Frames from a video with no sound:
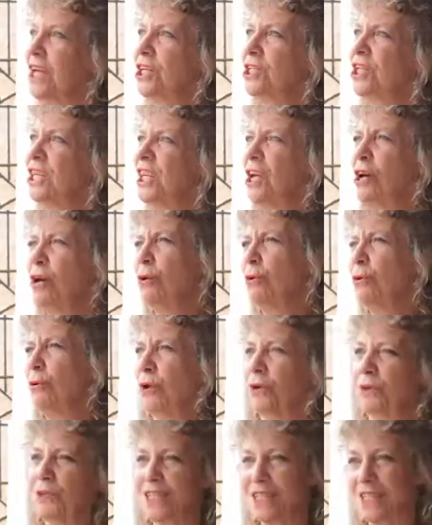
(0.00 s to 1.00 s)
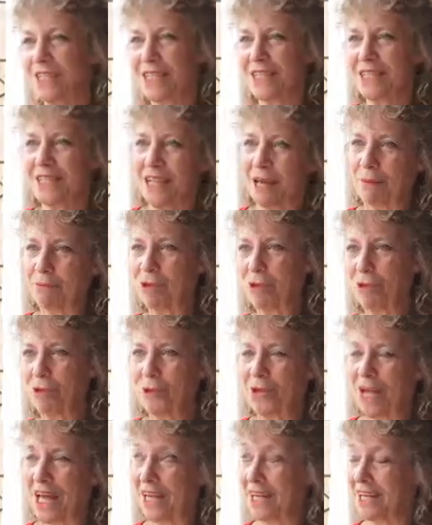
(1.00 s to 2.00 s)
She said, "Oh, nonsense. I'm sure
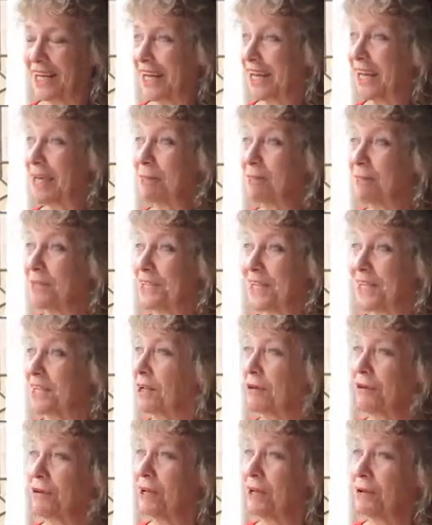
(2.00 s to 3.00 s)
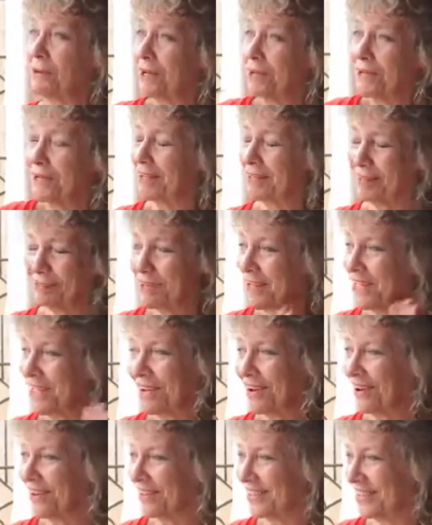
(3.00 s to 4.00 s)
you can." I kept saying, no, I really
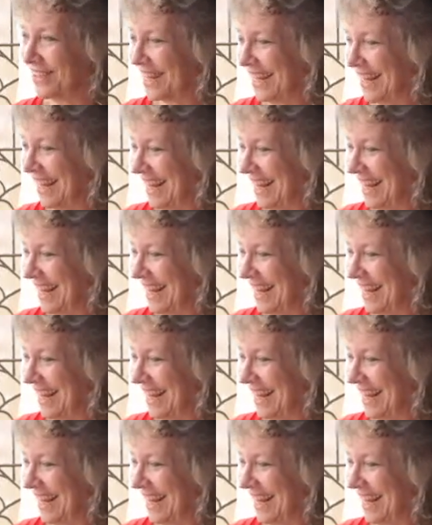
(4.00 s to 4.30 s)
can't.